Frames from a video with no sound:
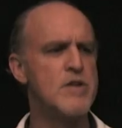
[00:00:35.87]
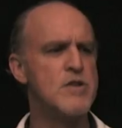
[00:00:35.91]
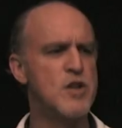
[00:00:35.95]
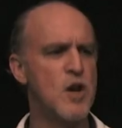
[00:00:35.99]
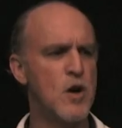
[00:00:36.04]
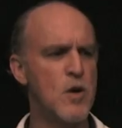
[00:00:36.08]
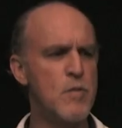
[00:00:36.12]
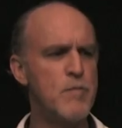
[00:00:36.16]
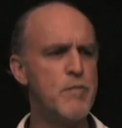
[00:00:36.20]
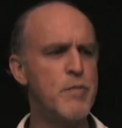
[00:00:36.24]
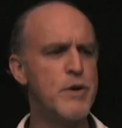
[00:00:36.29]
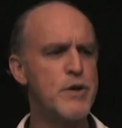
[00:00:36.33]

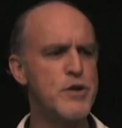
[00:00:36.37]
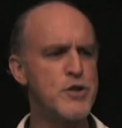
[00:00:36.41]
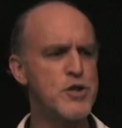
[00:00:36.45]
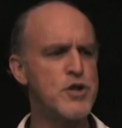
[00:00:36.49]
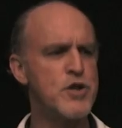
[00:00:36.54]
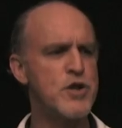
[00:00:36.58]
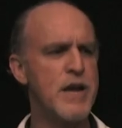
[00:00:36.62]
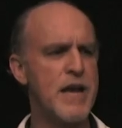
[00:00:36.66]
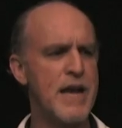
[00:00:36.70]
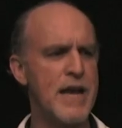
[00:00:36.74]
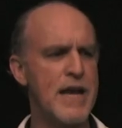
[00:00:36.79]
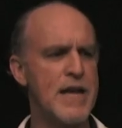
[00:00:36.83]
don't put
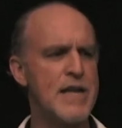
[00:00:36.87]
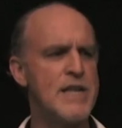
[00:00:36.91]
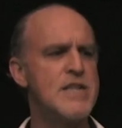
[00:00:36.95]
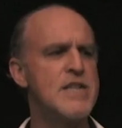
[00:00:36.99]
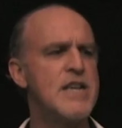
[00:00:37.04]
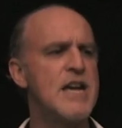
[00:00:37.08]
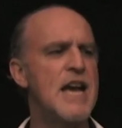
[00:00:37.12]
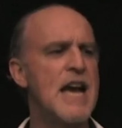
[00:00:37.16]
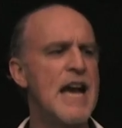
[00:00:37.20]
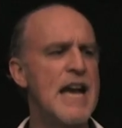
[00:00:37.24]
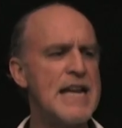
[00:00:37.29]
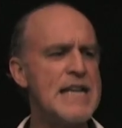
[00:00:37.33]
your
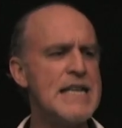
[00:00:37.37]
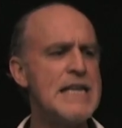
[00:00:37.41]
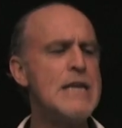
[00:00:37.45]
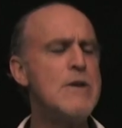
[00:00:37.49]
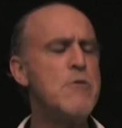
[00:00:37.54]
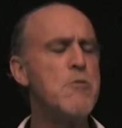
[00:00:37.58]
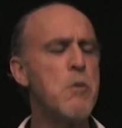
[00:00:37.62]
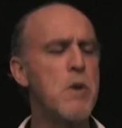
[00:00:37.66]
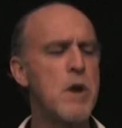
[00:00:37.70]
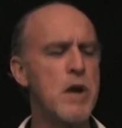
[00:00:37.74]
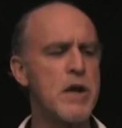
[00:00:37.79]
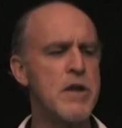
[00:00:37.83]
hand
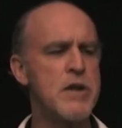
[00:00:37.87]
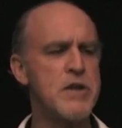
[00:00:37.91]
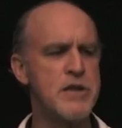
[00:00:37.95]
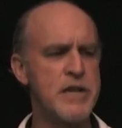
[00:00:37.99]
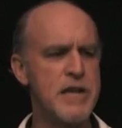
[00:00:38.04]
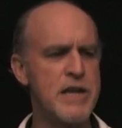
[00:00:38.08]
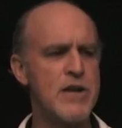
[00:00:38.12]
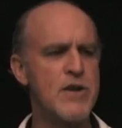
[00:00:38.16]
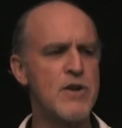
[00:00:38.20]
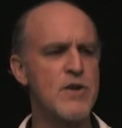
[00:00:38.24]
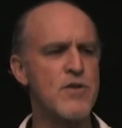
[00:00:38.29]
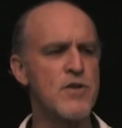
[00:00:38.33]
anywhere
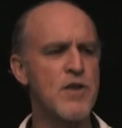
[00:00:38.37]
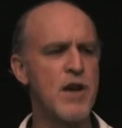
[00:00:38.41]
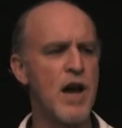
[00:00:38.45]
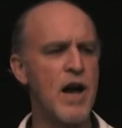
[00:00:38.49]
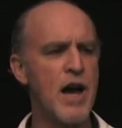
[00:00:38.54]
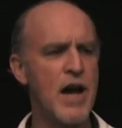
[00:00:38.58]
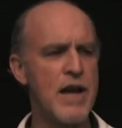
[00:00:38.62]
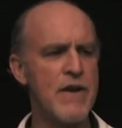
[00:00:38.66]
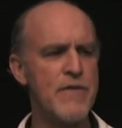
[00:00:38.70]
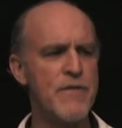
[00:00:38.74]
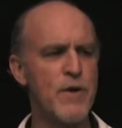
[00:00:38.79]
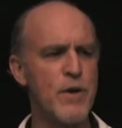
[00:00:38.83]
near the
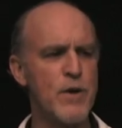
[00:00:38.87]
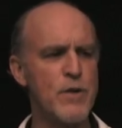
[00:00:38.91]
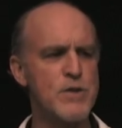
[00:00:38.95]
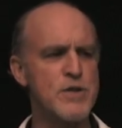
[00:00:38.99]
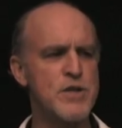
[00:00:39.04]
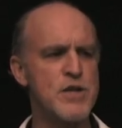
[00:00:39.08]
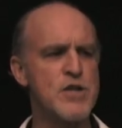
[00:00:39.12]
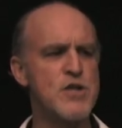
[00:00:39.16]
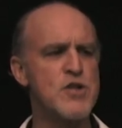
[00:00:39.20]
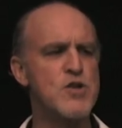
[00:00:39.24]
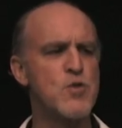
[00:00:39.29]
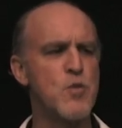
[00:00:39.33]
high
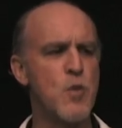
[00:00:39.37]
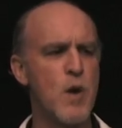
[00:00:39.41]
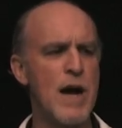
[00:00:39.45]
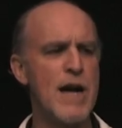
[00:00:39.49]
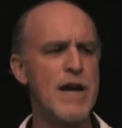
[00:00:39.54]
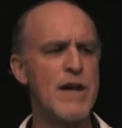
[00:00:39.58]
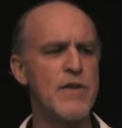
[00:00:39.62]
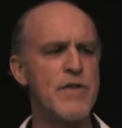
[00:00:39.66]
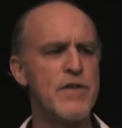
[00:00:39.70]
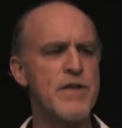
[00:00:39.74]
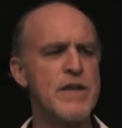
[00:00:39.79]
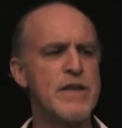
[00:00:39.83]
voltage
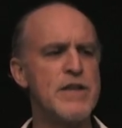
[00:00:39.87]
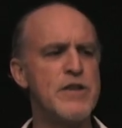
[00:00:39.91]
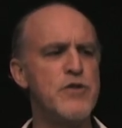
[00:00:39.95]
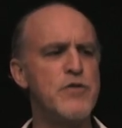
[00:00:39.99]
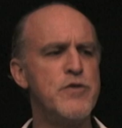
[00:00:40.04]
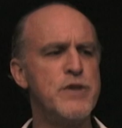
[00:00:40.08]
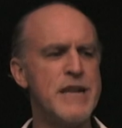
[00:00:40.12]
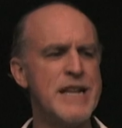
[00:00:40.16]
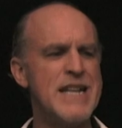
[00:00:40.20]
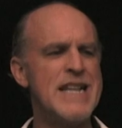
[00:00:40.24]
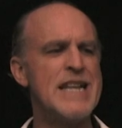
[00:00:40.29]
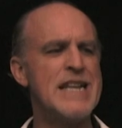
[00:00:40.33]
while the
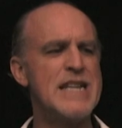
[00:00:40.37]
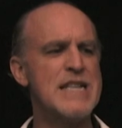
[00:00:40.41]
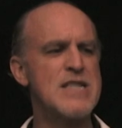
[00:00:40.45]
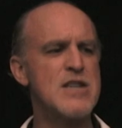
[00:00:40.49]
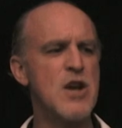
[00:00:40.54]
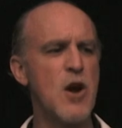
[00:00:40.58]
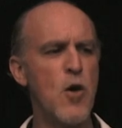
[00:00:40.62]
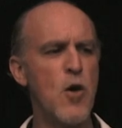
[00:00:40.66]
unit is